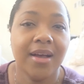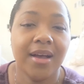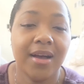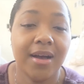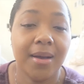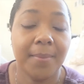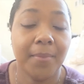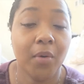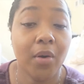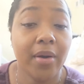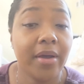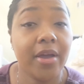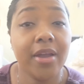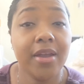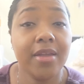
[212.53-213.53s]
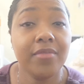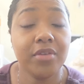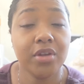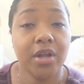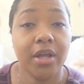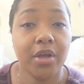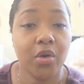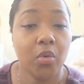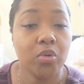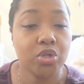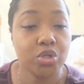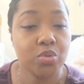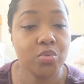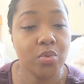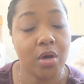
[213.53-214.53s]
or I couldn't even like go
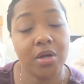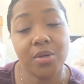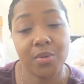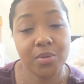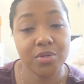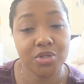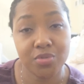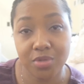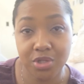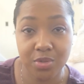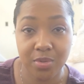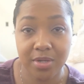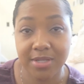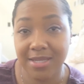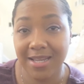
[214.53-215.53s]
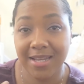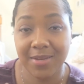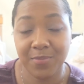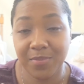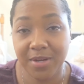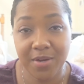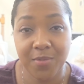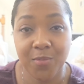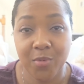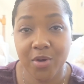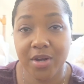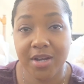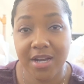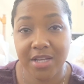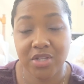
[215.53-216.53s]
to a grocery store because I didn't
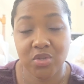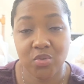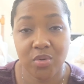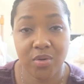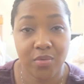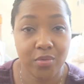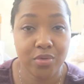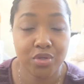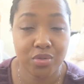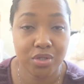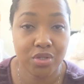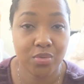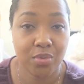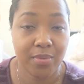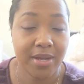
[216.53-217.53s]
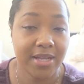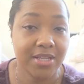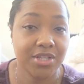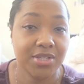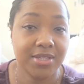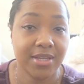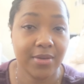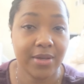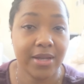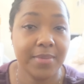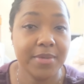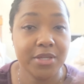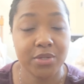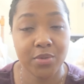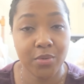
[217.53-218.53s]
work next to a grocery store where I could just say, okay, let
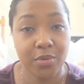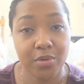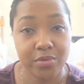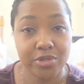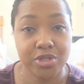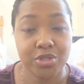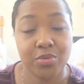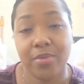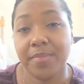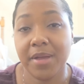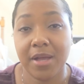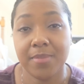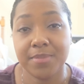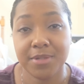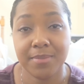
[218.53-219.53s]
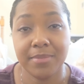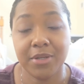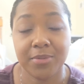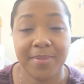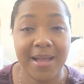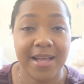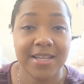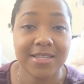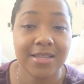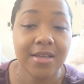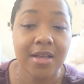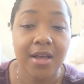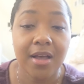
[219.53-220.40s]
me just go to a grocery store and pick up some milk bags.